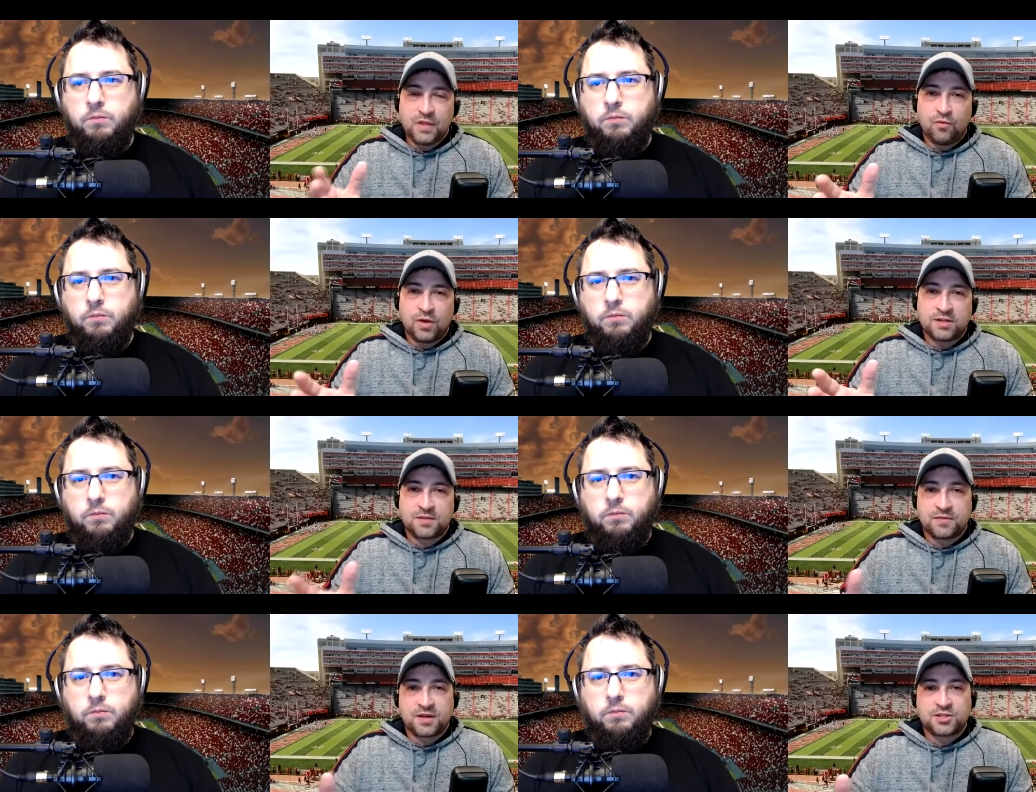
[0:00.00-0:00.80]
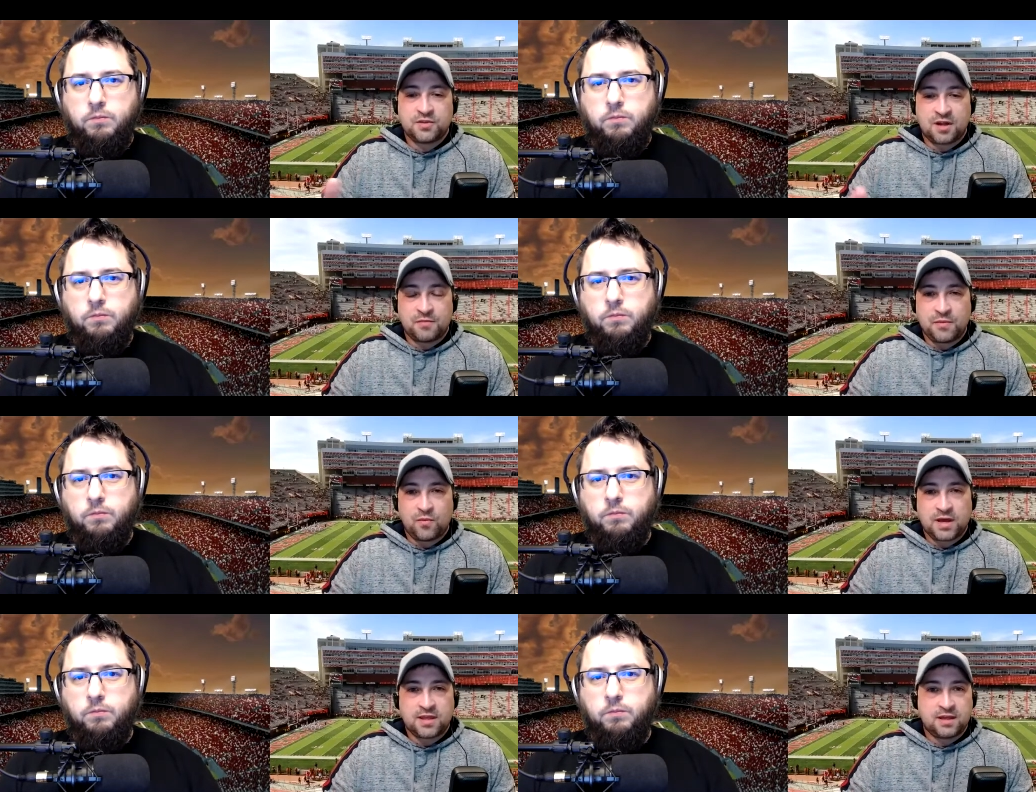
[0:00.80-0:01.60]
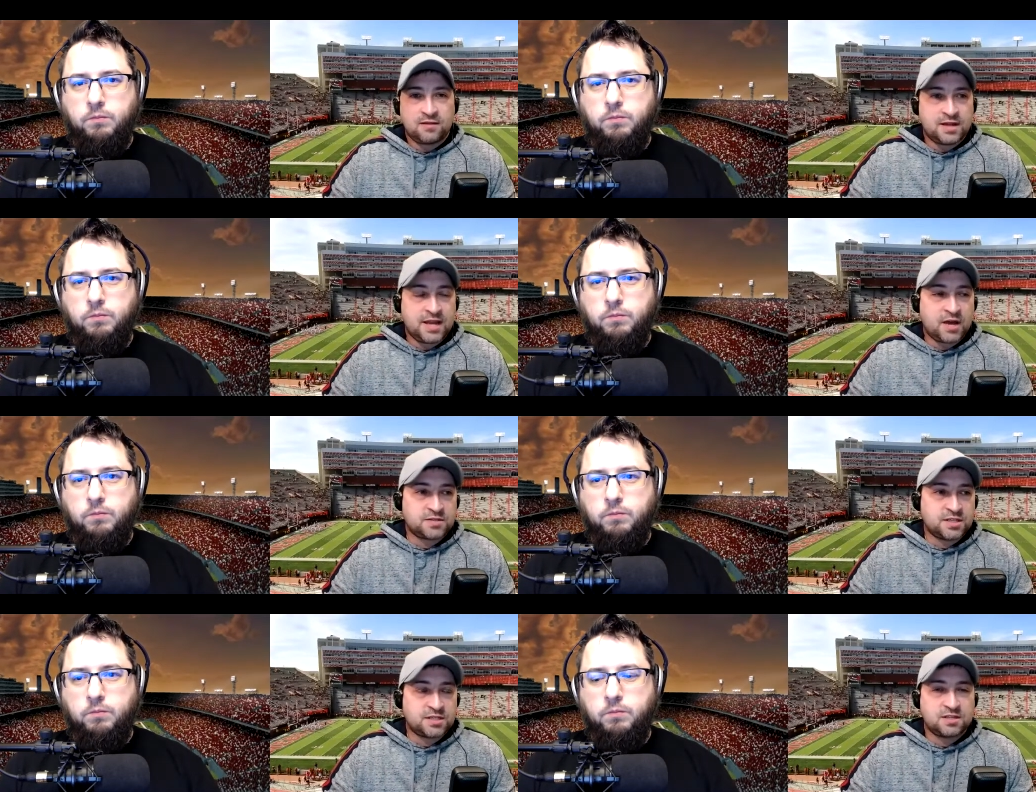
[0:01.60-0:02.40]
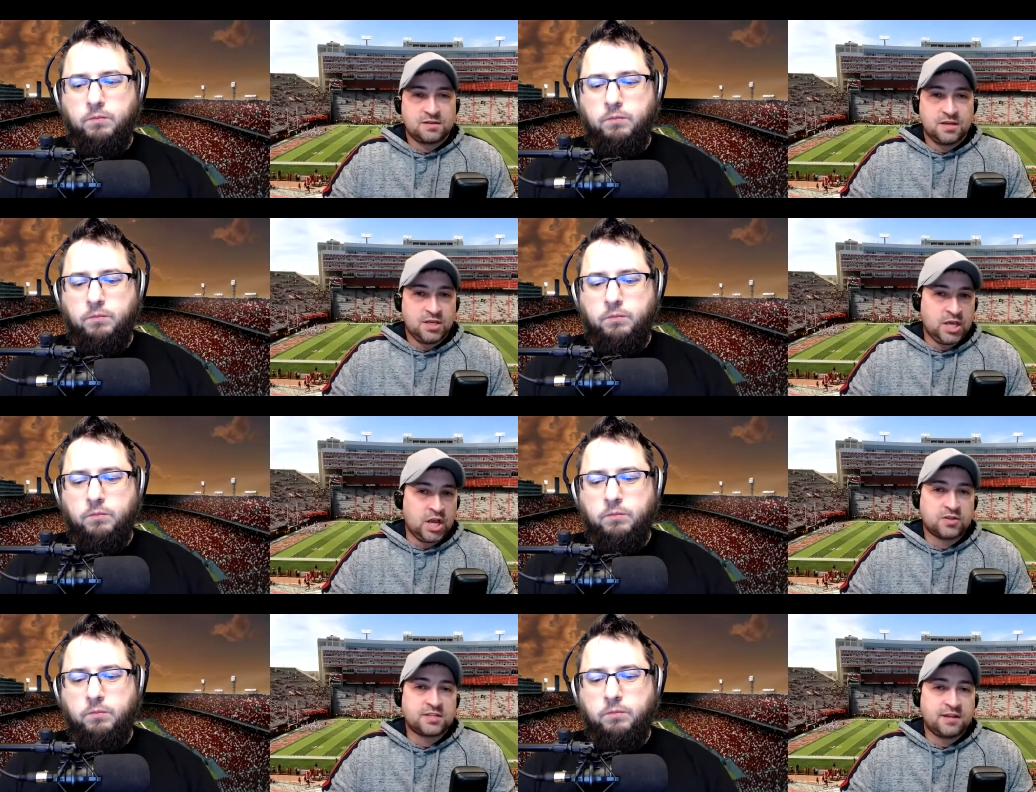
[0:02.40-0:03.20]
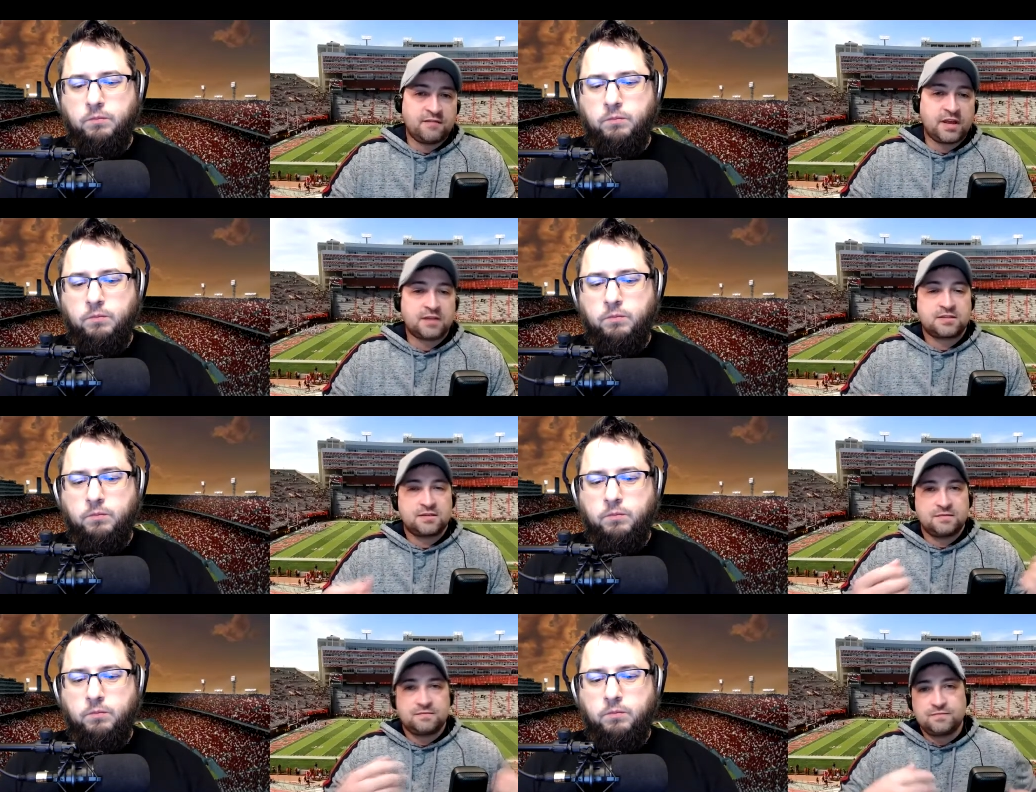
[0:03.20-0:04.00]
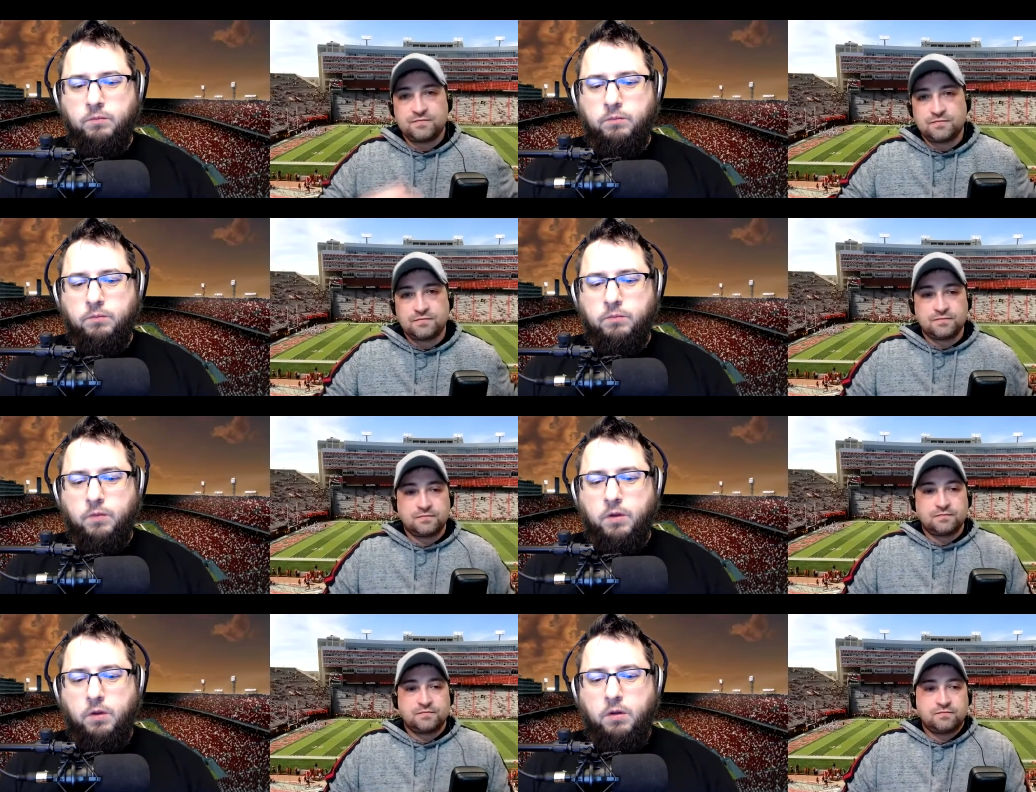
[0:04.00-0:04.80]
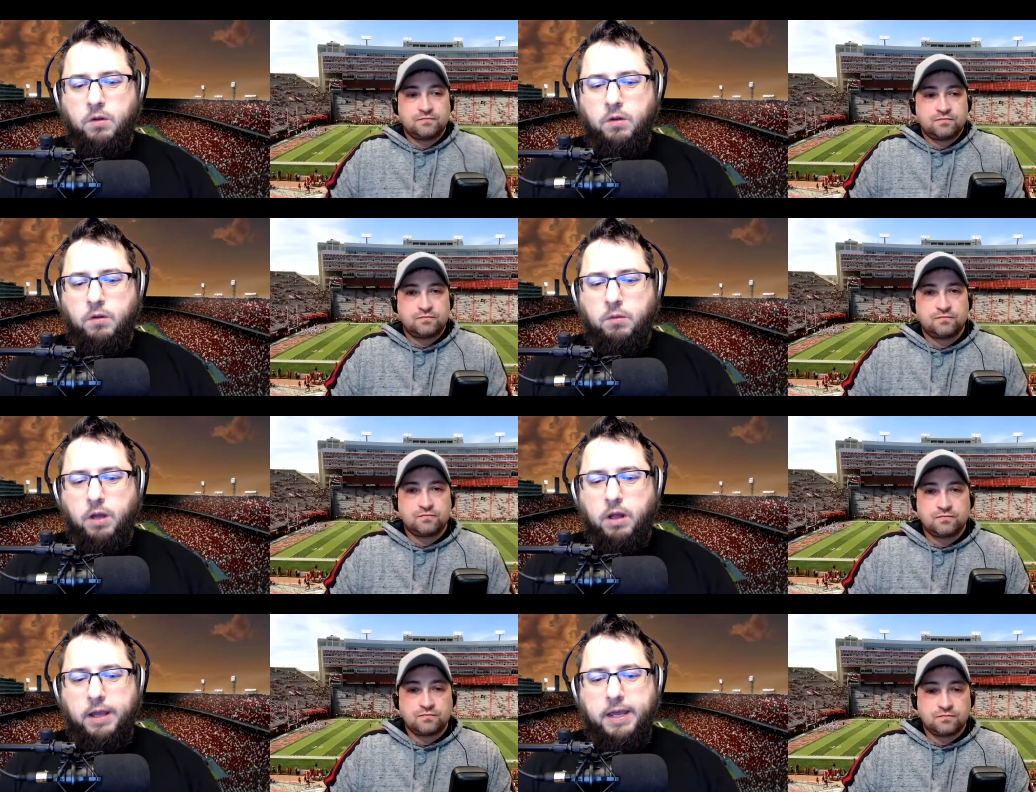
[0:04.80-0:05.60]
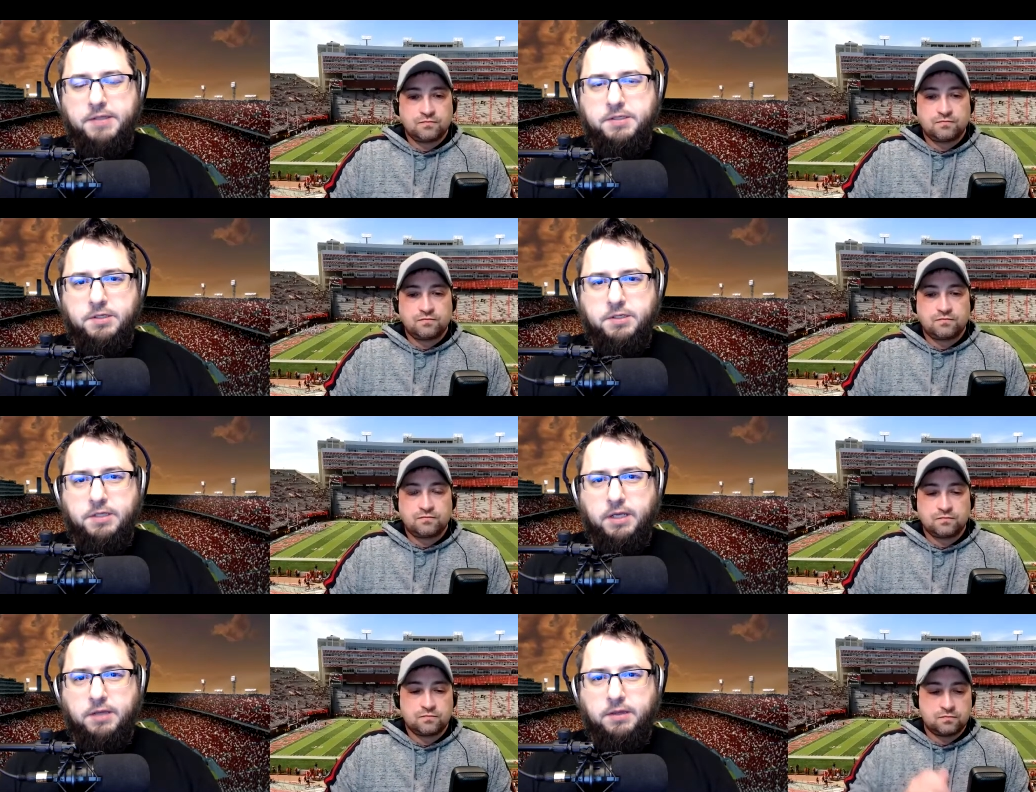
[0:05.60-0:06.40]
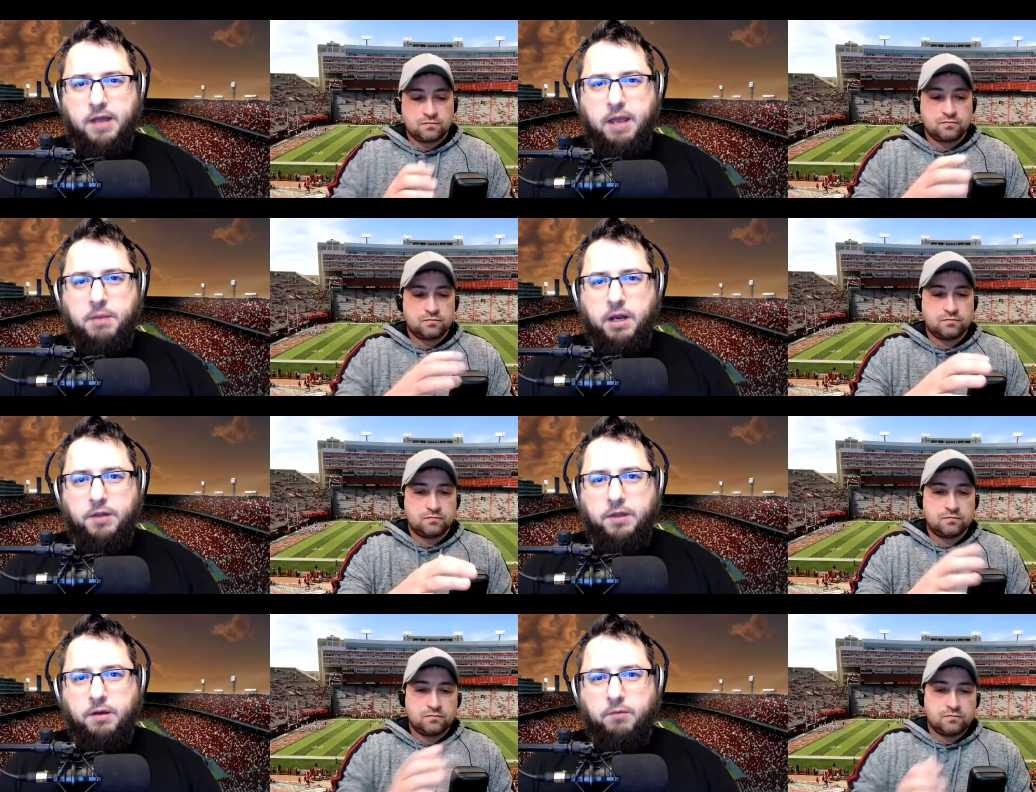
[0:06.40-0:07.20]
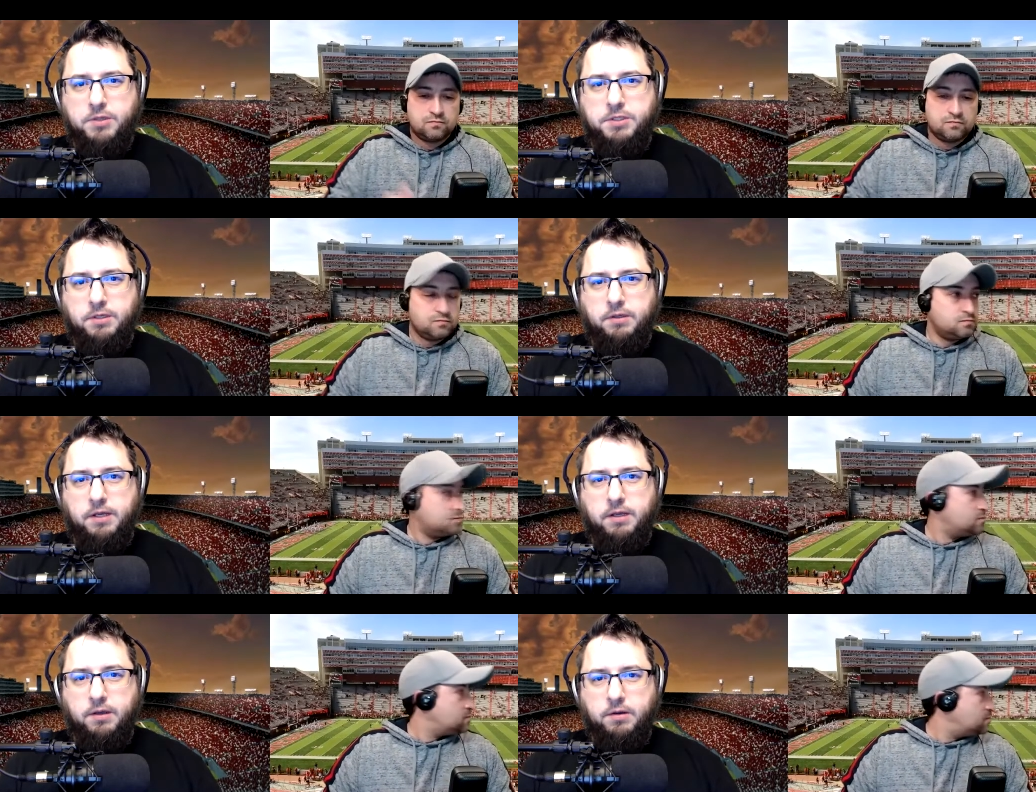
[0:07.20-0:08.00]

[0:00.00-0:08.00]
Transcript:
Speaker 1: what are some thoughts you thought maybe why they announced this years in advance?
Speaker 2: Well, I guess just to get the name out there, which they did a good